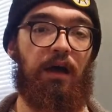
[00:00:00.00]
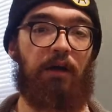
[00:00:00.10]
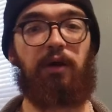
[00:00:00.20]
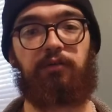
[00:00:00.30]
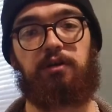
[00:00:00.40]

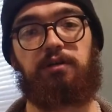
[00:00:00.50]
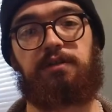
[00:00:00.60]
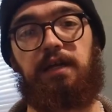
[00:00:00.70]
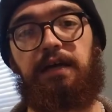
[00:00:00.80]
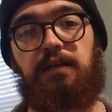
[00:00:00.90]
However,
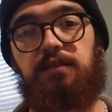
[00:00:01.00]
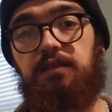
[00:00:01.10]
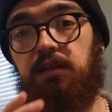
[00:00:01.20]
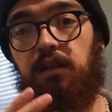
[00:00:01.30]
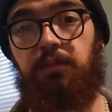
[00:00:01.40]
science
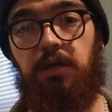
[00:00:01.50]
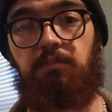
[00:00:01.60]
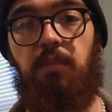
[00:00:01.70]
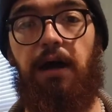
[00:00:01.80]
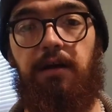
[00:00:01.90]
is
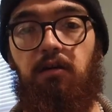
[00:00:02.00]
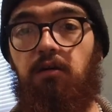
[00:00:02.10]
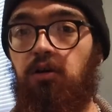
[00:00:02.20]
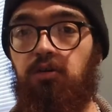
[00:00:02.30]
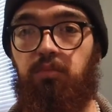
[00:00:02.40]
limited by
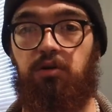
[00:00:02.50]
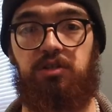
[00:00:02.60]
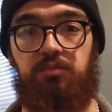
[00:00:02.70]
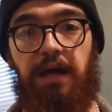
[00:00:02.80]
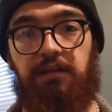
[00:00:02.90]
our own
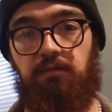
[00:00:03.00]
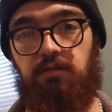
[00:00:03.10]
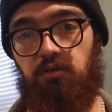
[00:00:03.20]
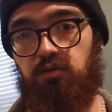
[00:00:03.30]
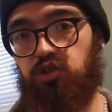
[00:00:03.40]

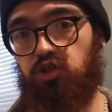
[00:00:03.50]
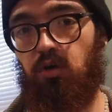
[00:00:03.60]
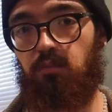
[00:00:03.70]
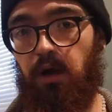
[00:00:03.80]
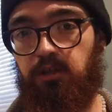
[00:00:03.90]
perspective. There is
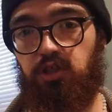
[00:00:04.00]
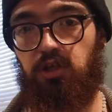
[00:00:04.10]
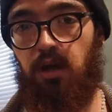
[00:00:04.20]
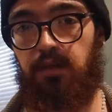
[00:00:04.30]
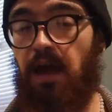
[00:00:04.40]
so much
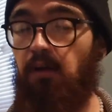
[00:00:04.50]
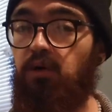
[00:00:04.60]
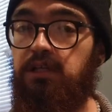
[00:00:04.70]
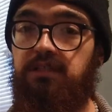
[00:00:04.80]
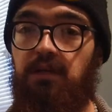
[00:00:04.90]
that
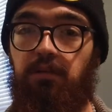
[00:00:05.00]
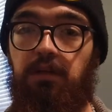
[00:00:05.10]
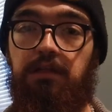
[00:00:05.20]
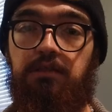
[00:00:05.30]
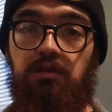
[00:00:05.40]
we
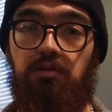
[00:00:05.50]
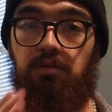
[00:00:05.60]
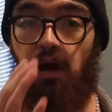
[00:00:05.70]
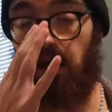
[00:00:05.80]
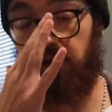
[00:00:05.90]
simply do
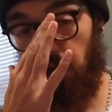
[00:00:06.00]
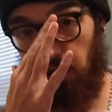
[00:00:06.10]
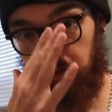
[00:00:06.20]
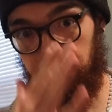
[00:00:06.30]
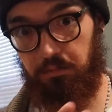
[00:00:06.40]
not
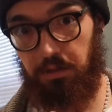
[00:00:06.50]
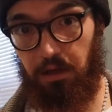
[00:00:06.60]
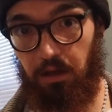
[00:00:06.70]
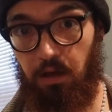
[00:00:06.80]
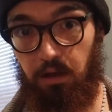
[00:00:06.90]
know.
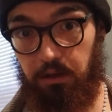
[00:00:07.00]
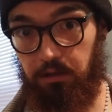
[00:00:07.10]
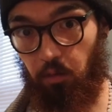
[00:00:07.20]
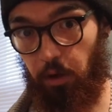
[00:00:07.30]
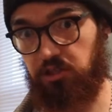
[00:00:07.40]
Something like
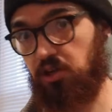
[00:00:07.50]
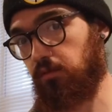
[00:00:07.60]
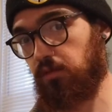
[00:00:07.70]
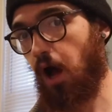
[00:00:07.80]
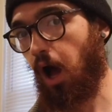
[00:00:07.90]
the question
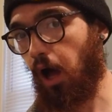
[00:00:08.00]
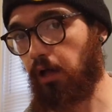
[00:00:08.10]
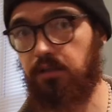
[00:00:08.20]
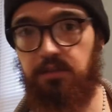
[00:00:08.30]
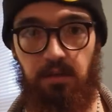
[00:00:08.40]
of
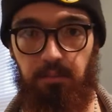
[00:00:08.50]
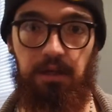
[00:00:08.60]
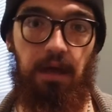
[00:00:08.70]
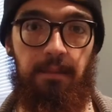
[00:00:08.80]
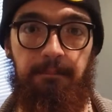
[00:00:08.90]
God is
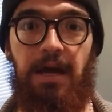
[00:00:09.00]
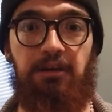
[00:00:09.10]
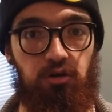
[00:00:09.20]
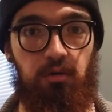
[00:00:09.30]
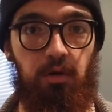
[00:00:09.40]
simply
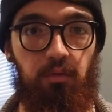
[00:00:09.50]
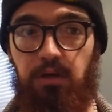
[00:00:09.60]
immeasurable.